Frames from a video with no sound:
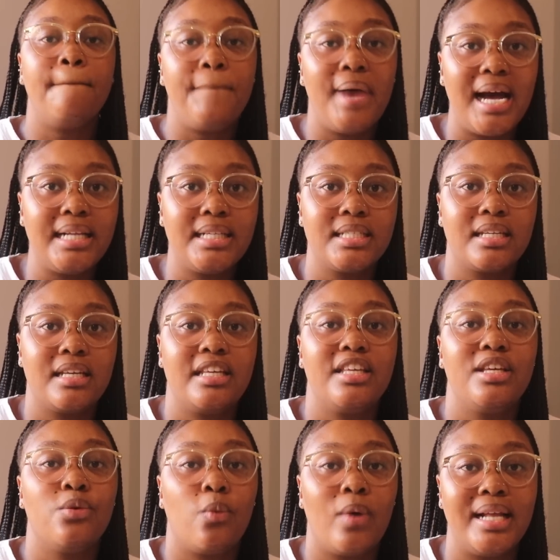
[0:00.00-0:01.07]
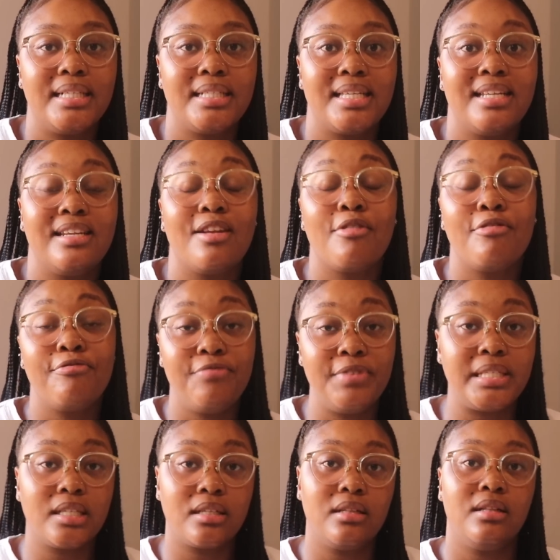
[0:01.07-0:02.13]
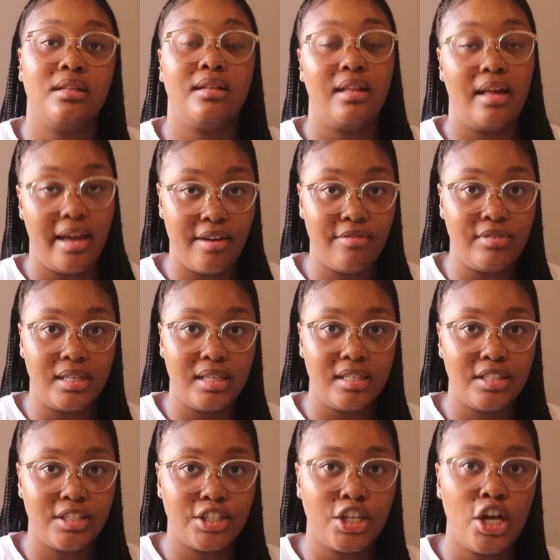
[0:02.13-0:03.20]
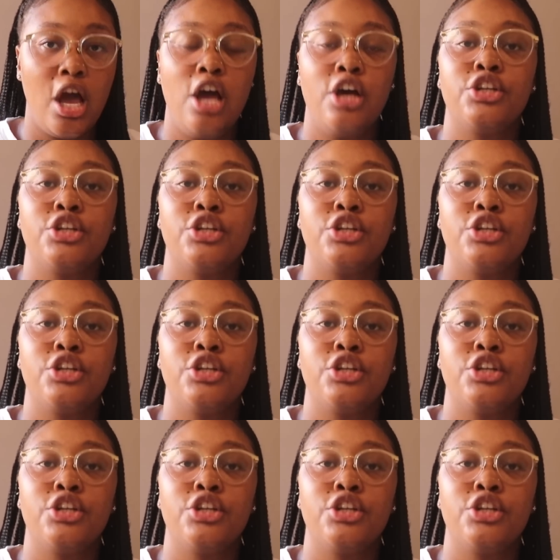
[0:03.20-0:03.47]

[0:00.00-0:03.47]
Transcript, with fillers: but he wanted physical evidence.